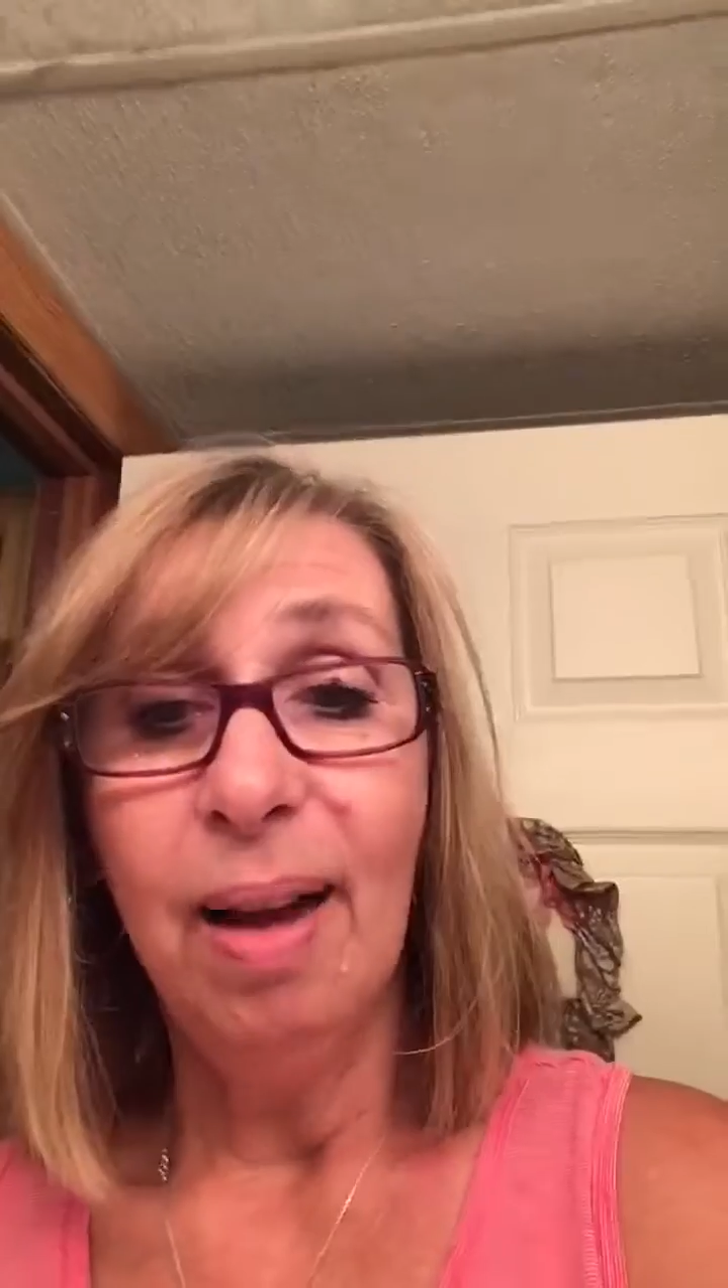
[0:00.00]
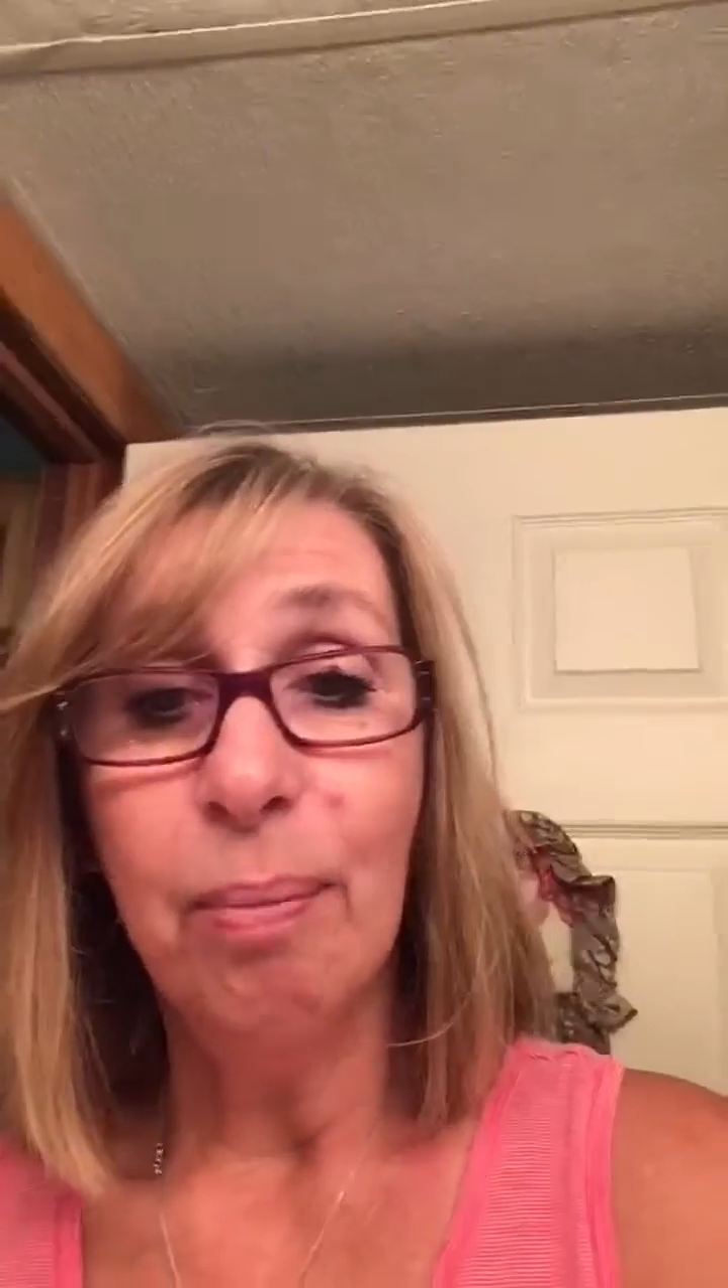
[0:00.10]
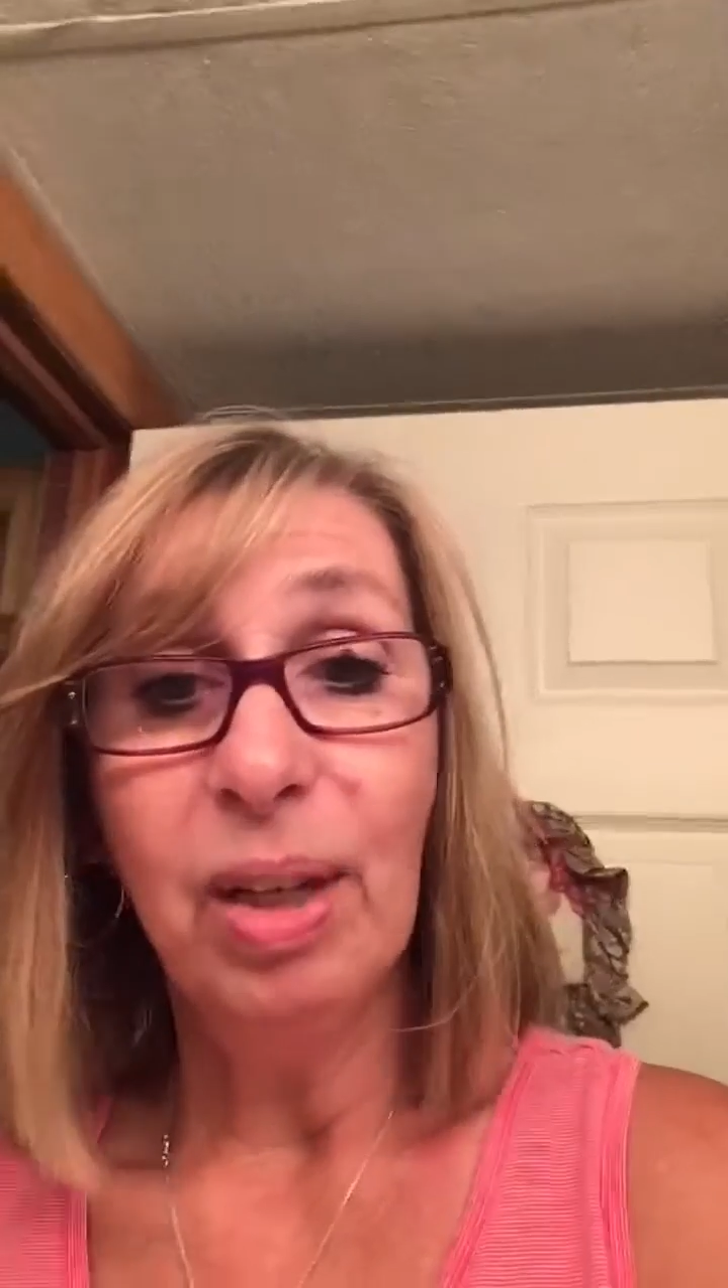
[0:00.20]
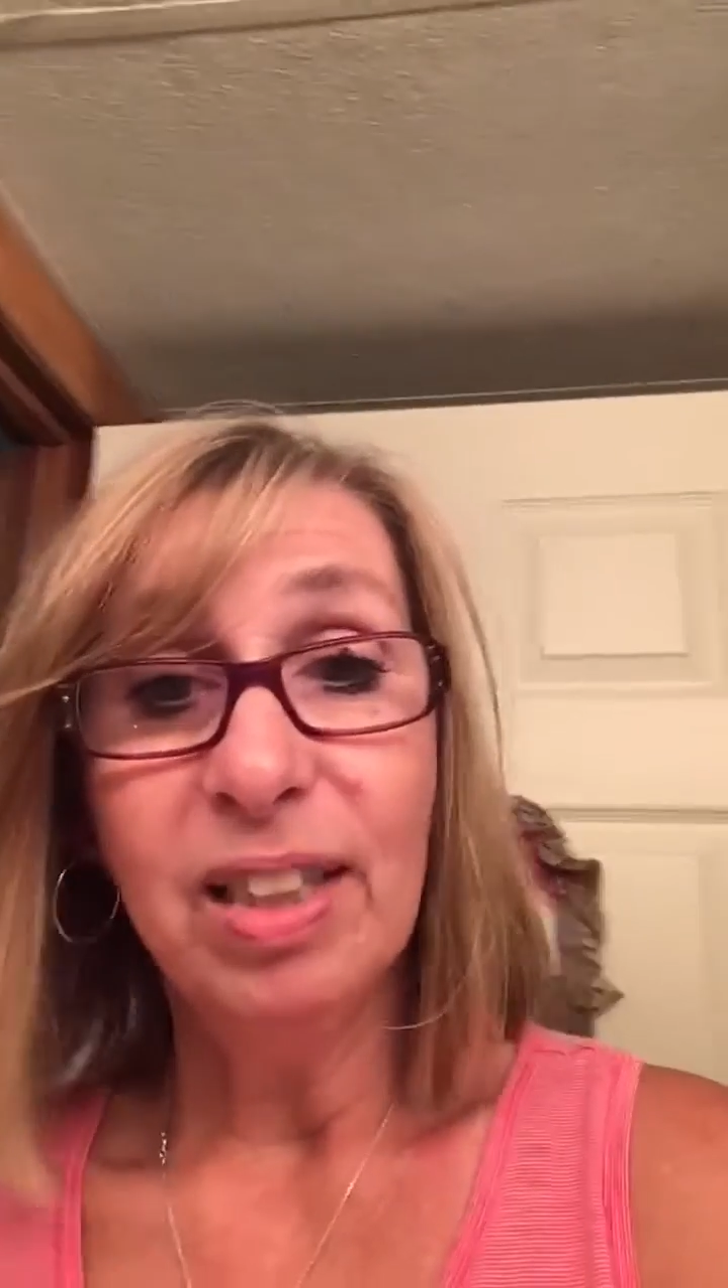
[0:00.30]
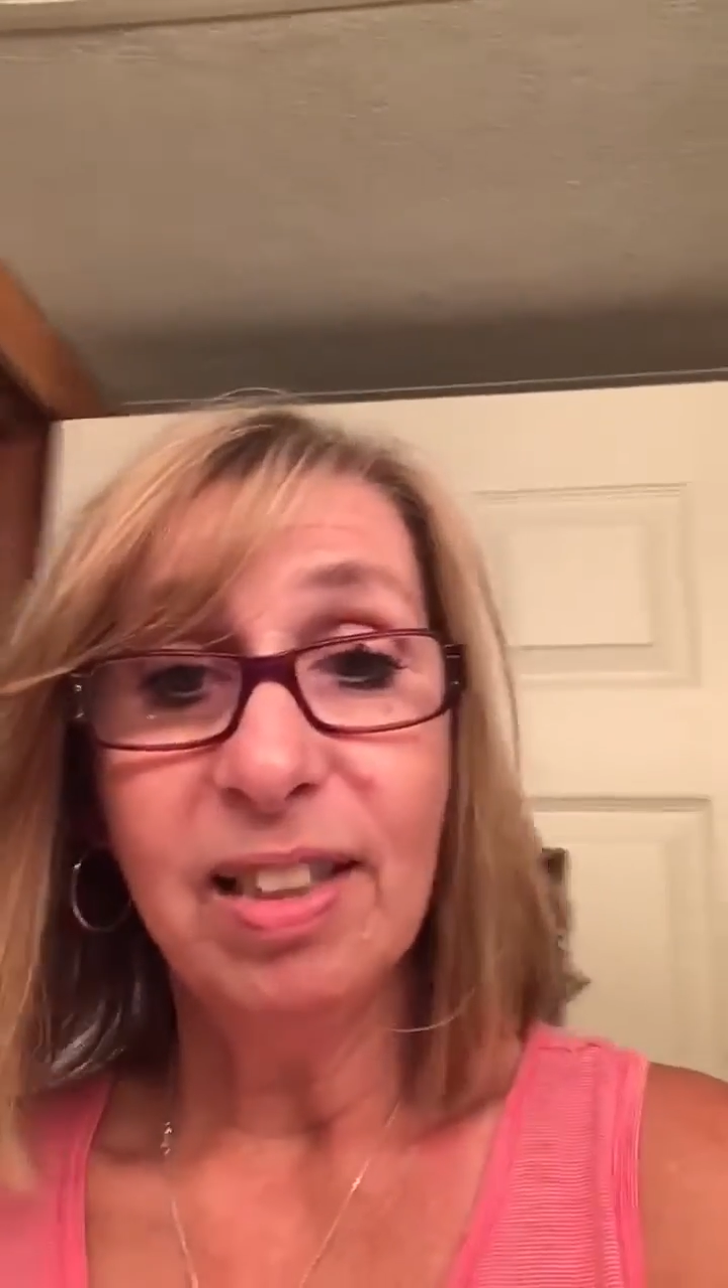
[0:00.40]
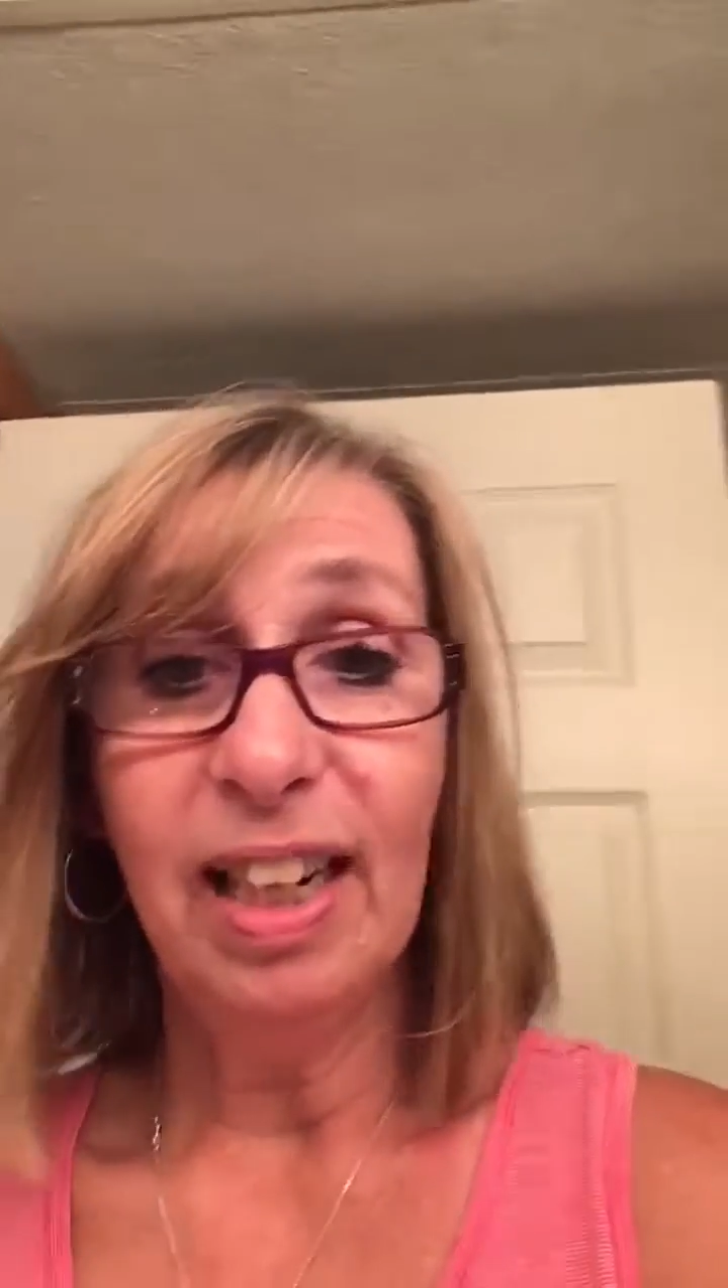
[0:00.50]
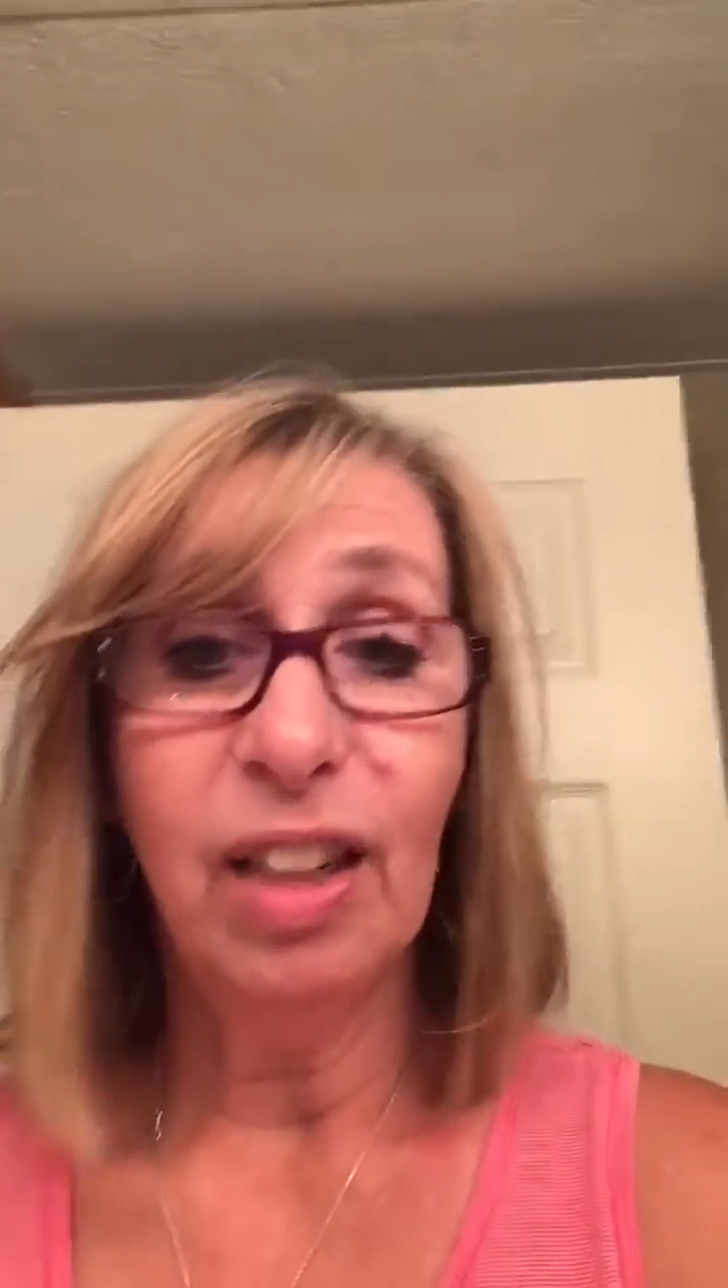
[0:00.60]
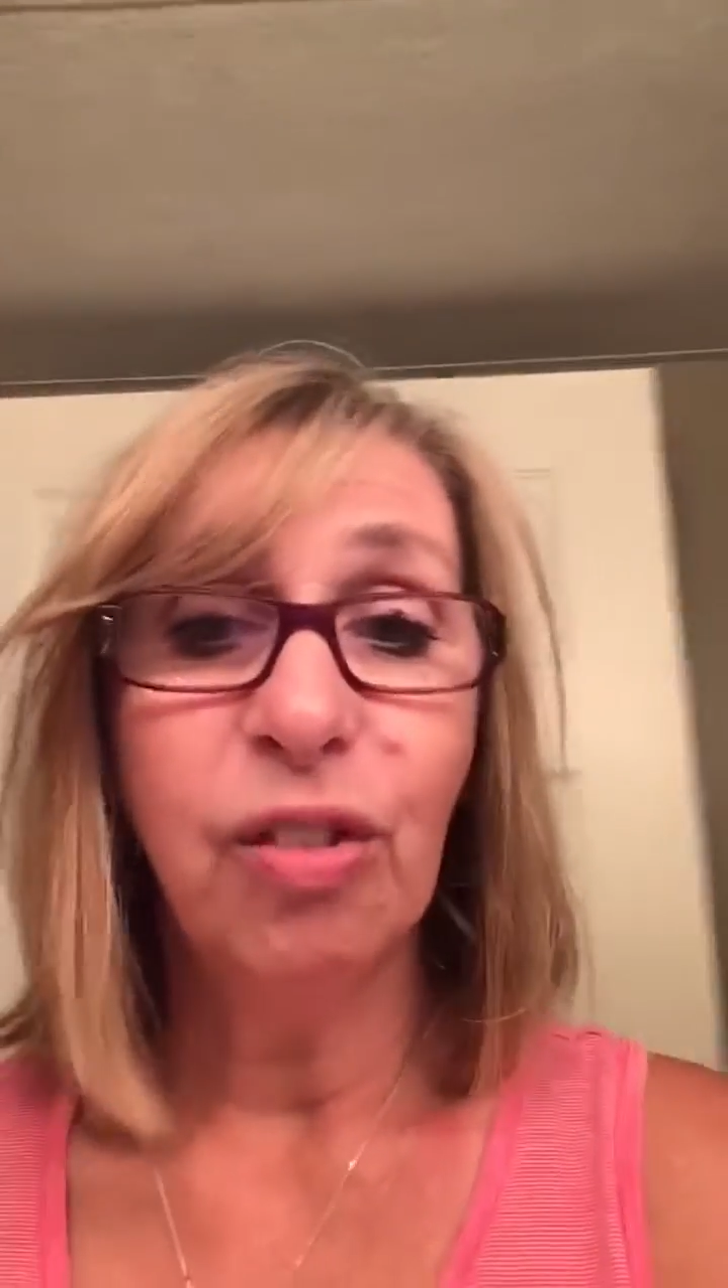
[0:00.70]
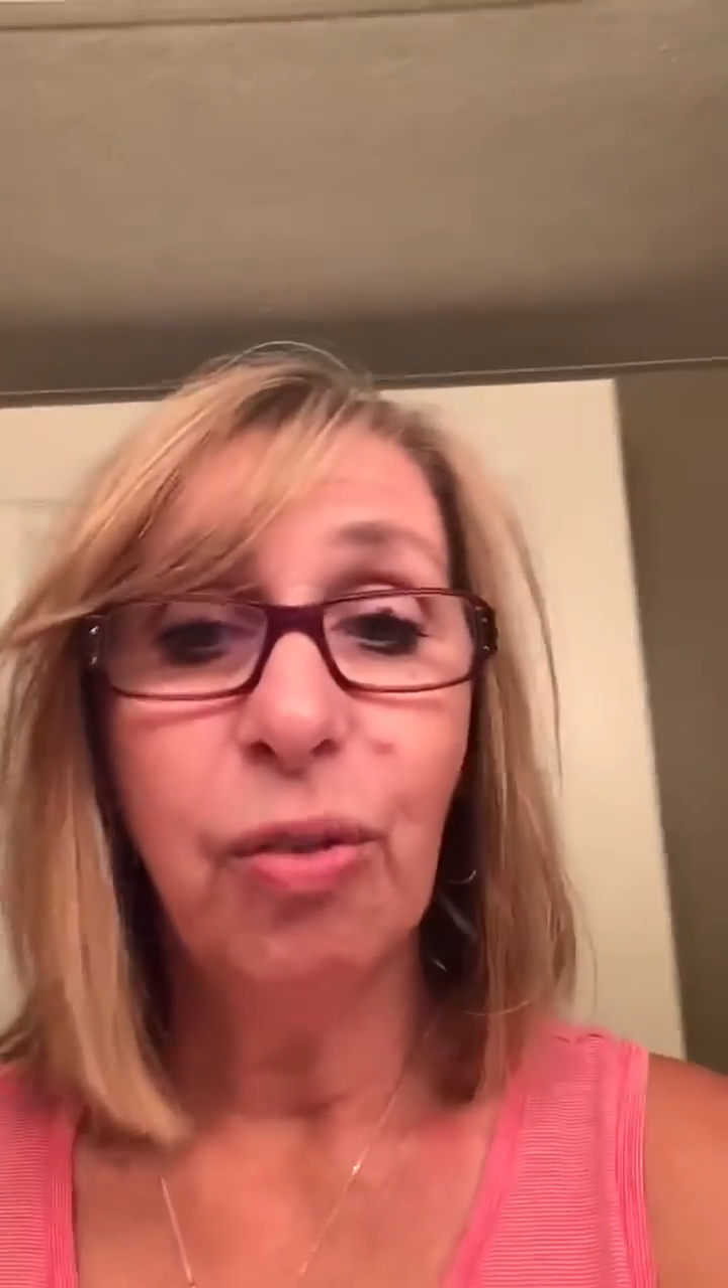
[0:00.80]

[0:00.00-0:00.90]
what he stands